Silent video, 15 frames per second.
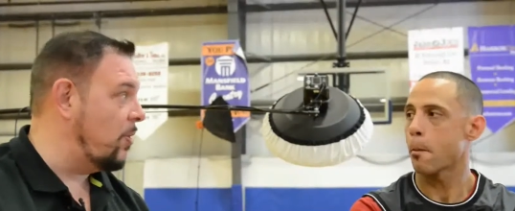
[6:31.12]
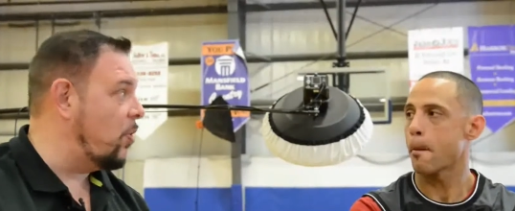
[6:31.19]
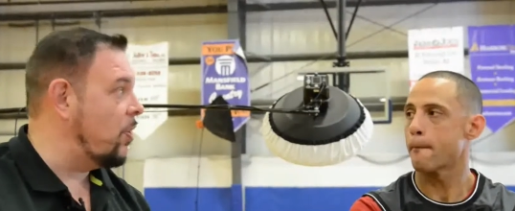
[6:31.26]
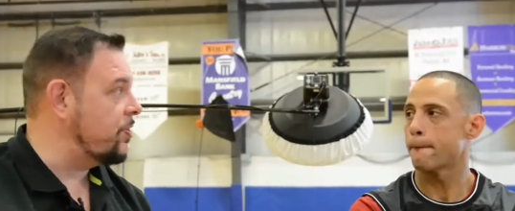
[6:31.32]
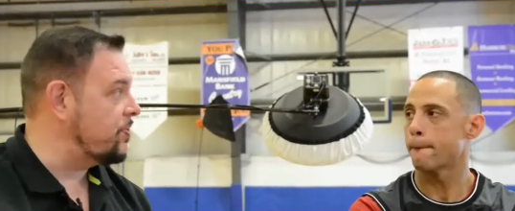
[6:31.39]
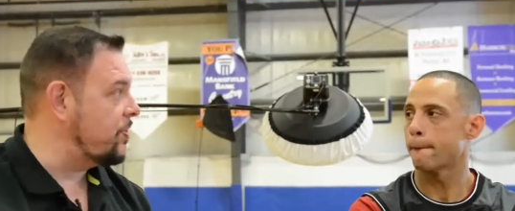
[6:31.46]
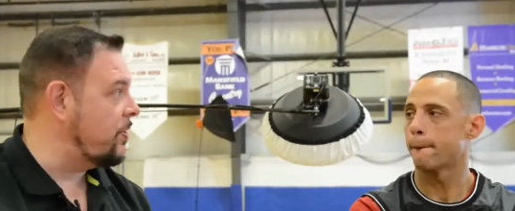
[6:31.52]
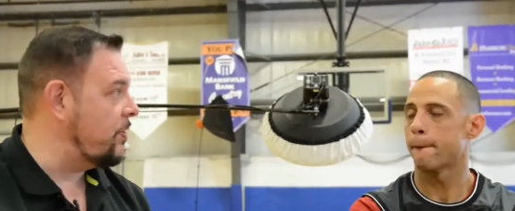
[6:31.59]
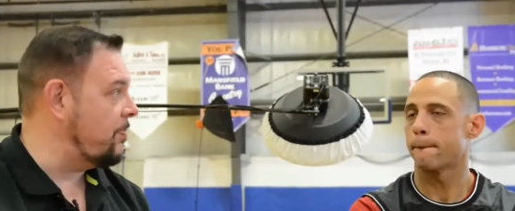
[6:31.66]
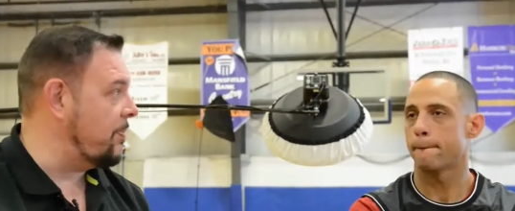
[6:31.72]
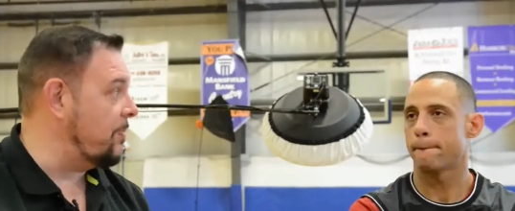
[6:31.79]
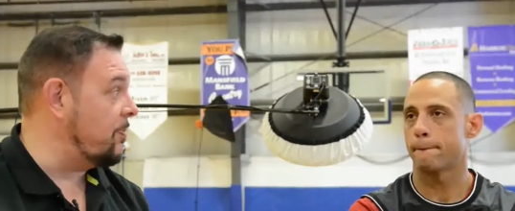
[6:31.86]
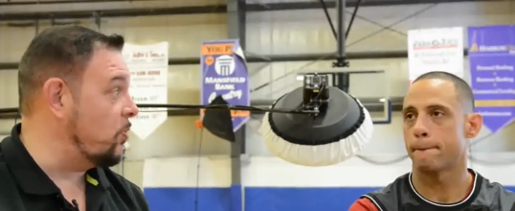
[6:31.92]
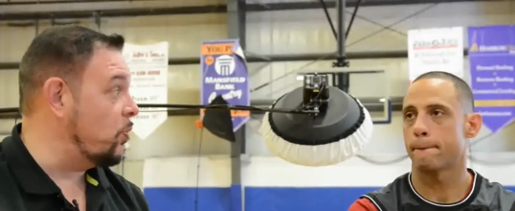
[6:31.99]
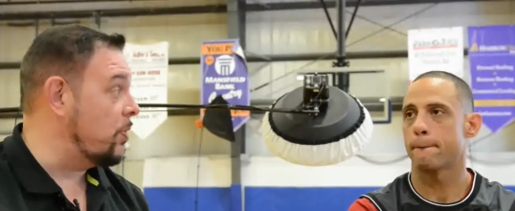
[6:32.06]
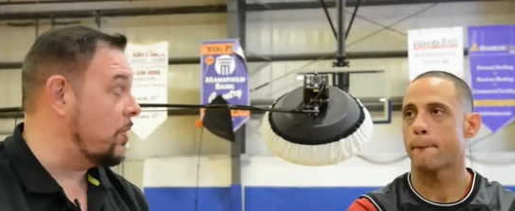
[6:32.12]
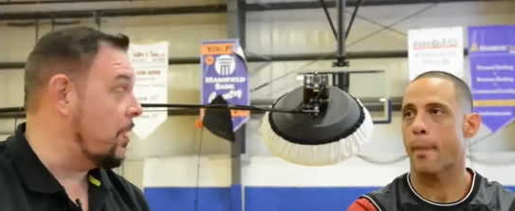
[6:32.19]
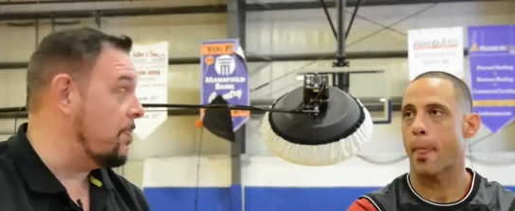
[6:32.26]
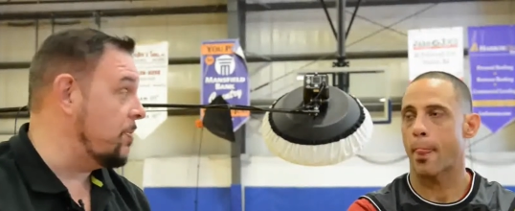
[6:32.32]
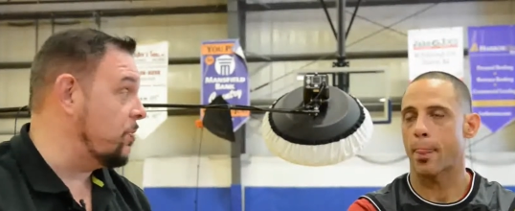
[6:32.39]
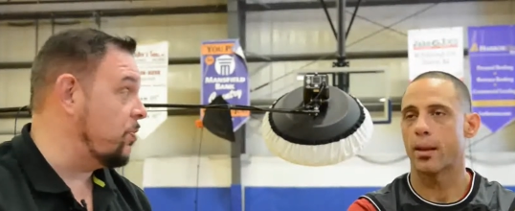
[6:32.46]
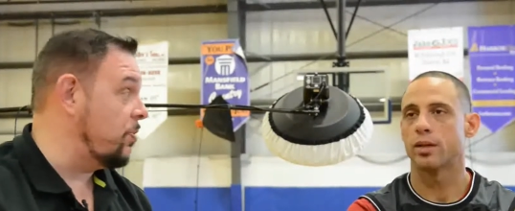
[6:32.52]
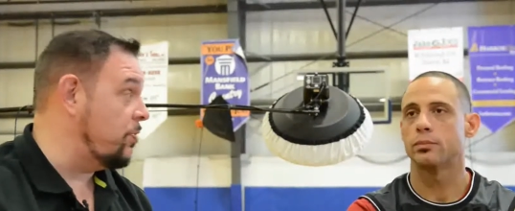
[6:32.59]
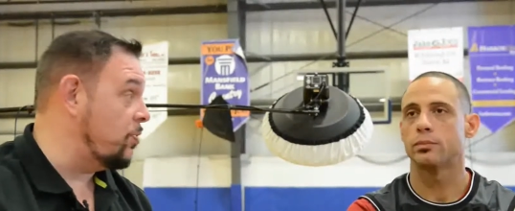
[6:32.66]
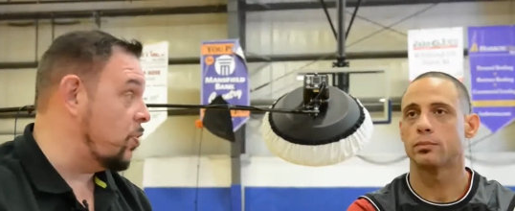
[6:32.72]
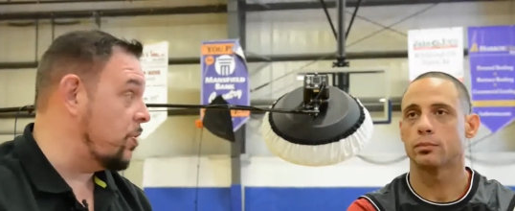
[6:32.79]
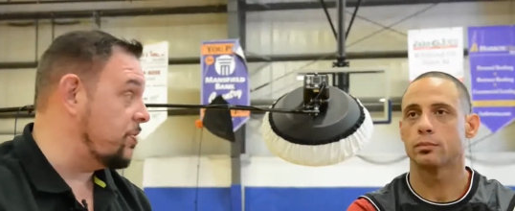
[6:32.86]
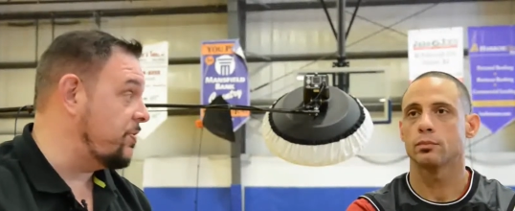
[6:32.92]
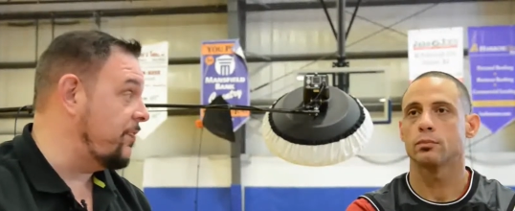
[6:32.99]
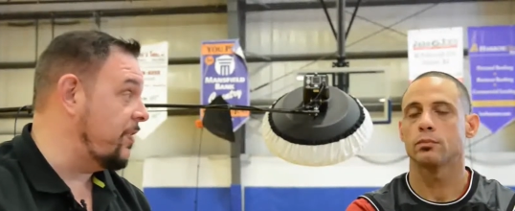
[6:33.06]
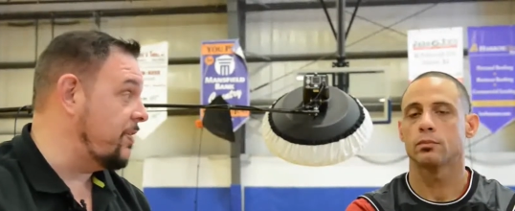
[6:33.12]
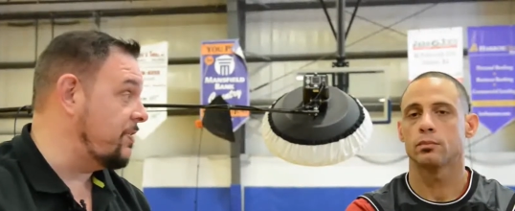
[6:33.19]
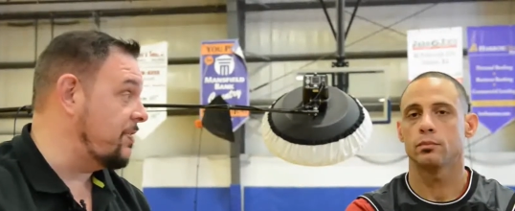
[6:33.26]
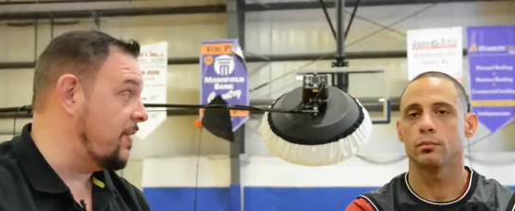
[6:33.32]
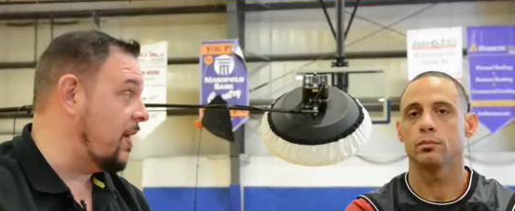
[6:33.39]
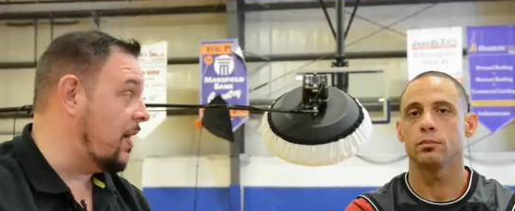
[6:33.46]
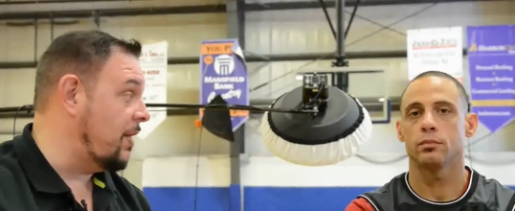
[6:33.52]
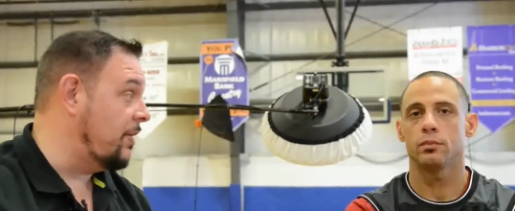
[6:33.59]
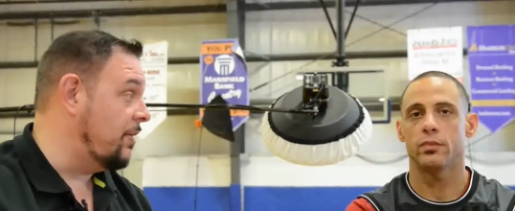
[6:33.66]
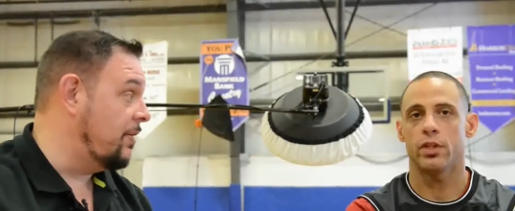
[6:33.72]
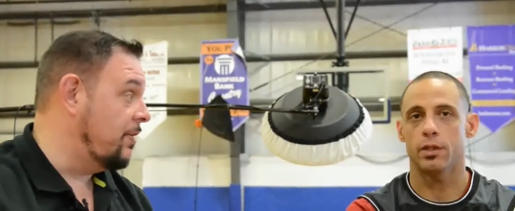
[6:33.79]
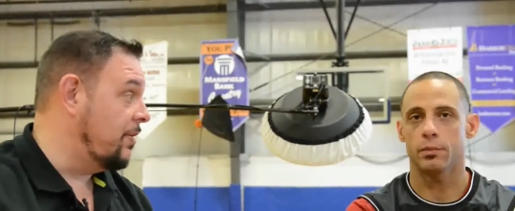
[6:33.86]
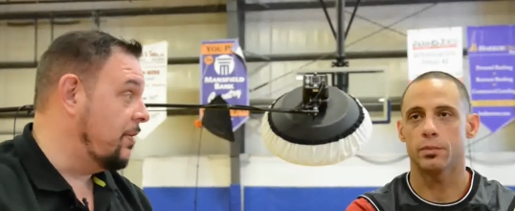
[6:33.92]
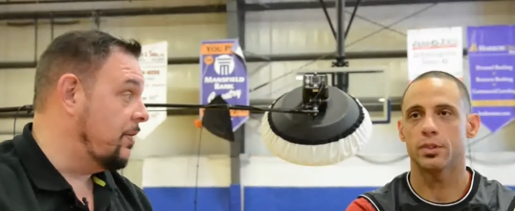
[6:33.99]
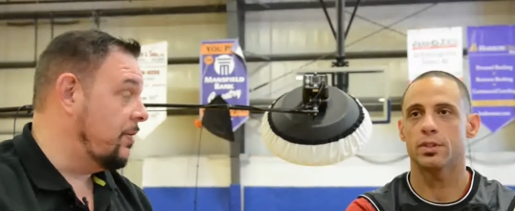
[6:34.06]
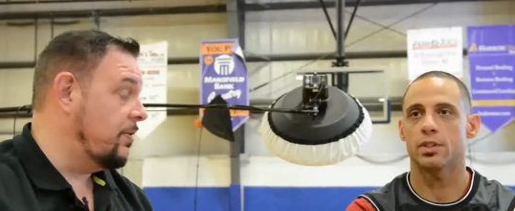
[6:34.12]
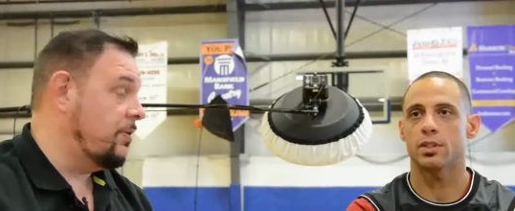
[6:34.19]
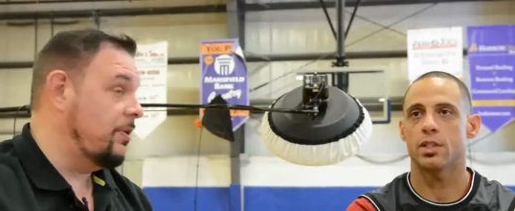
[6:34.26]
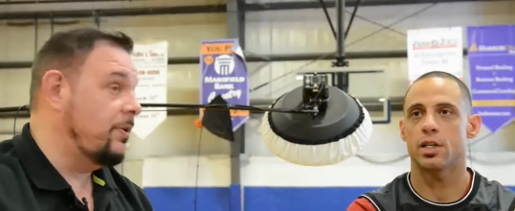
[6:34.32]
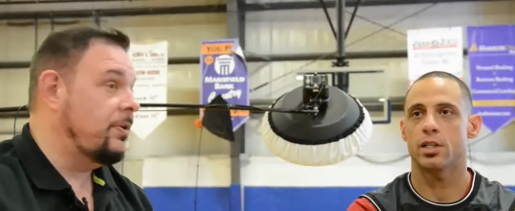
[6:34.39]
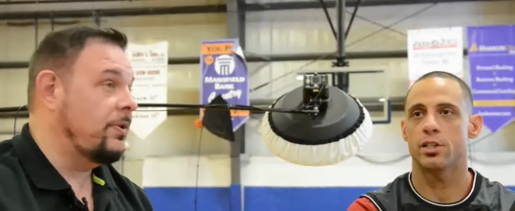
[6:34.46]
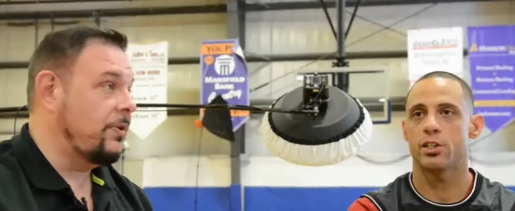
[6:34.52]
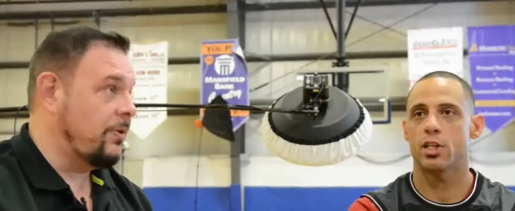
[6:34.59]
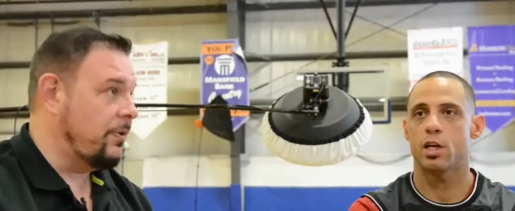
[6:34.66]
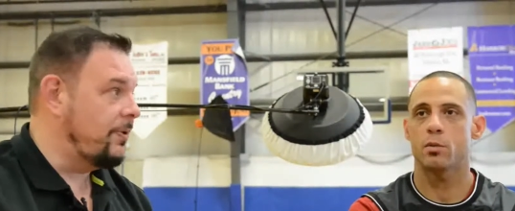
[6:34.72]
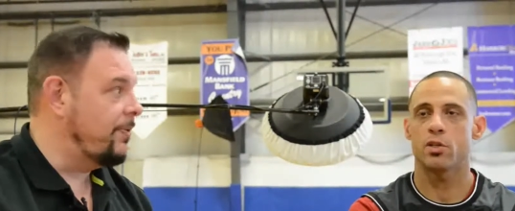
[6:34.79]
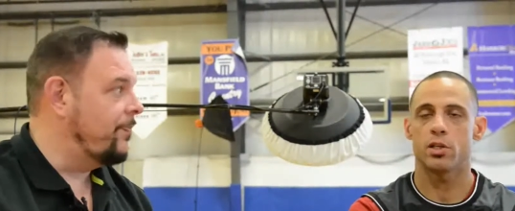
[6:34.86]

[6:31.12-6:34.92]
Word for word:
Speaker 1: also the people who are coming through the doors of NTI.
Speaker 2: Yep. It's a lot of job